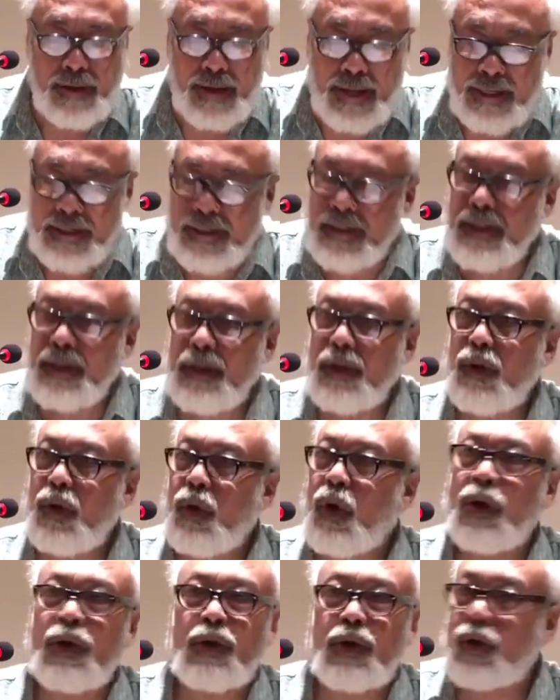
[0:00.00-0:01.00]
nation
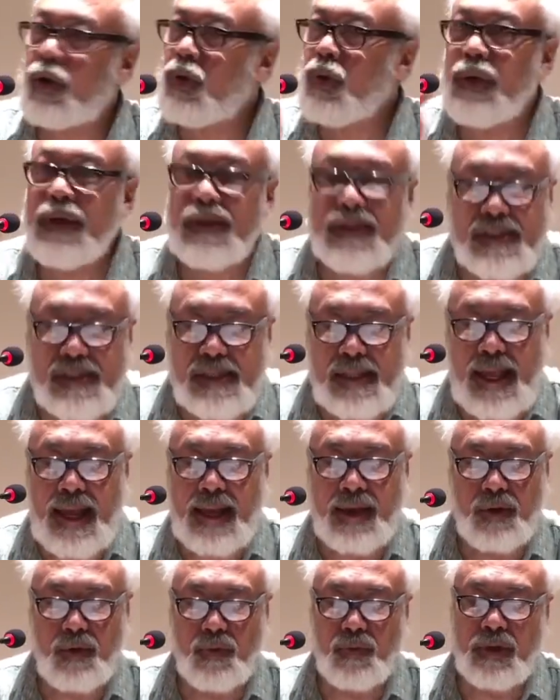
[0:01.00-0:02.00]
not to its
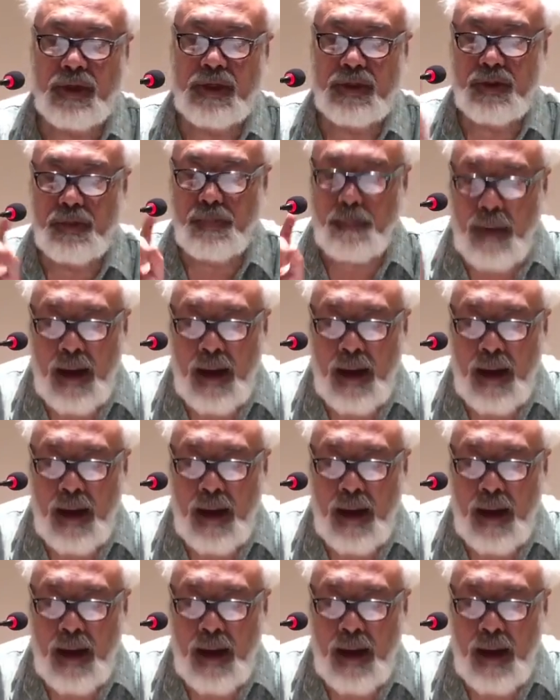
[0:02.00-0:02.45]
language,